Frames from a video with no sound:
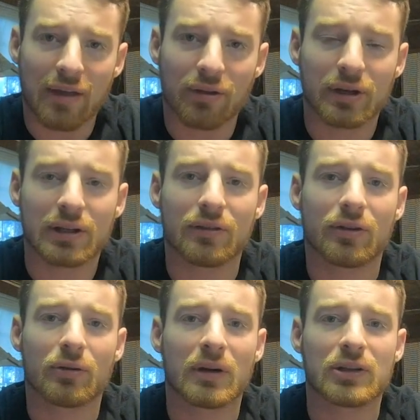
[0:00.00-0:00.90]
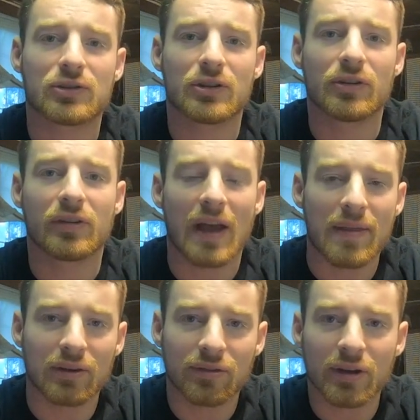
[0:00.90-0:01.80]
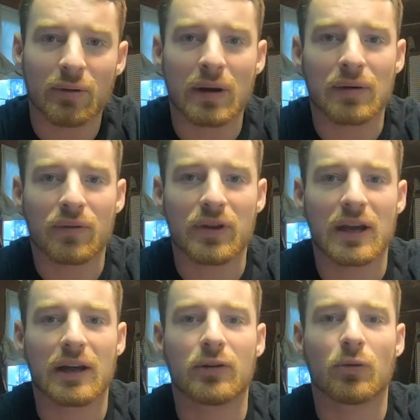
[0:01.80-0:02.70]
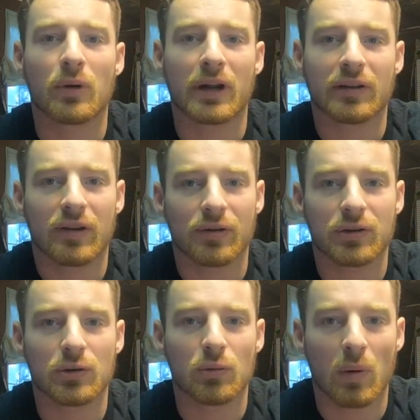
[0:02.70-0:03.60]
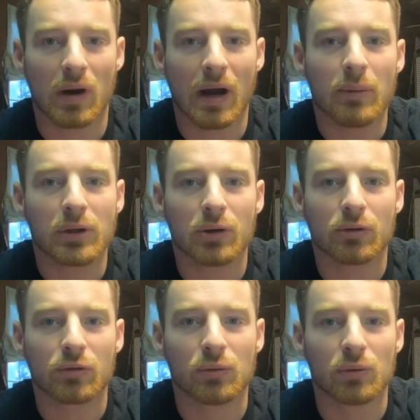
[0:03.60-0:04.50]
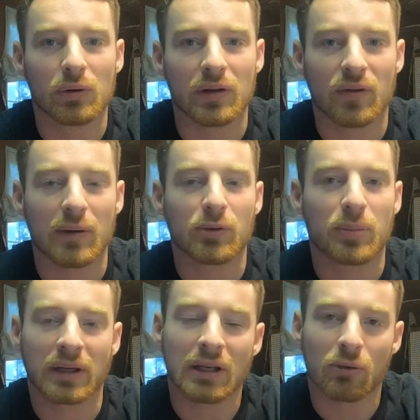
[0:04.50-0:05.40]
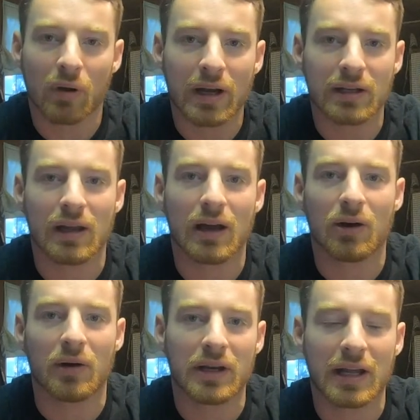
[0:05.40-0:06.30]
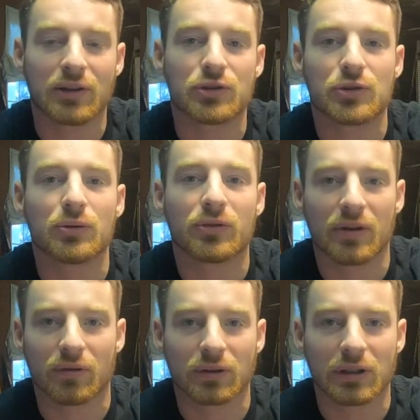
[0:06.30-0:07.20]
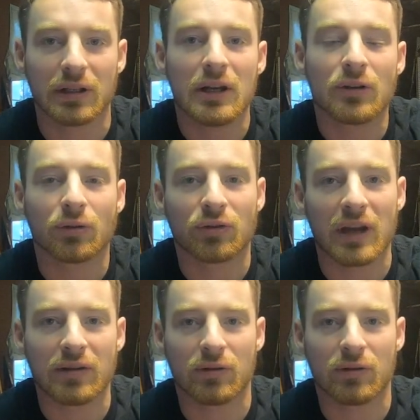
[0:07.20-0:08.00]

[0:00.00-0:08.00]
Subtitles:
athletic considerations, and then stick around for the end when I tell you where I would go to school if I was picking right now and had to choose differently. So stay